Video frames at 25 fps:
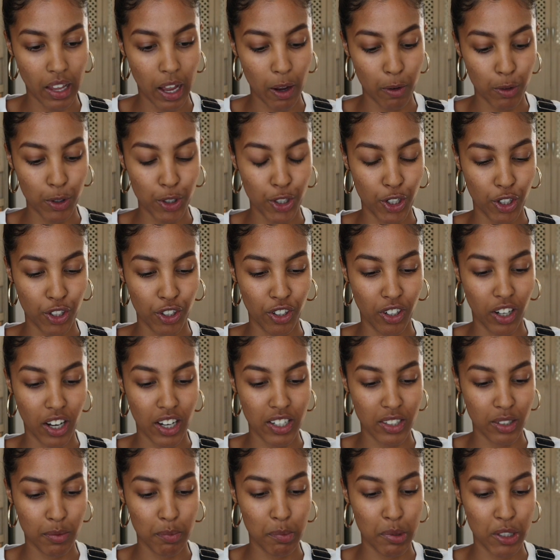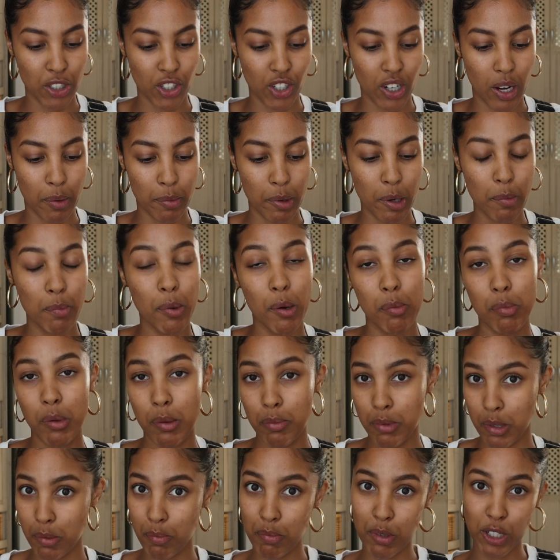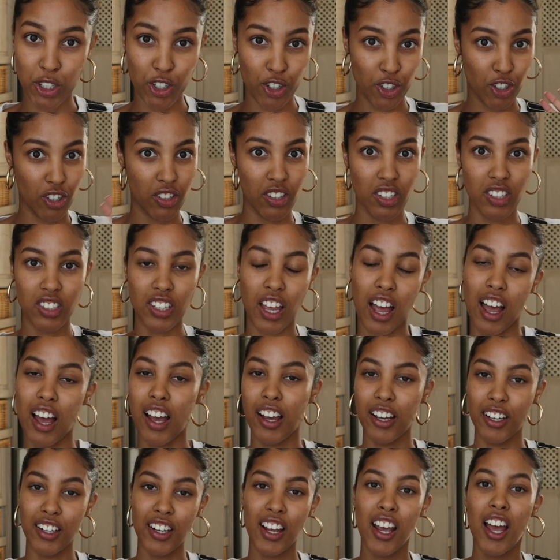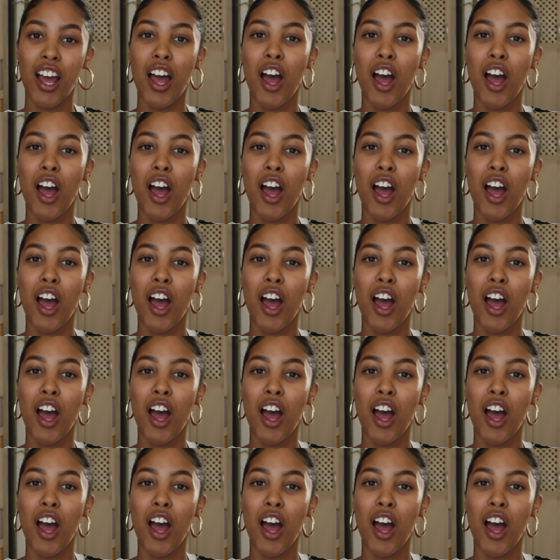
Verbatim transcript: I want to show you guys a picture. I'm going to pop up some pictures on the side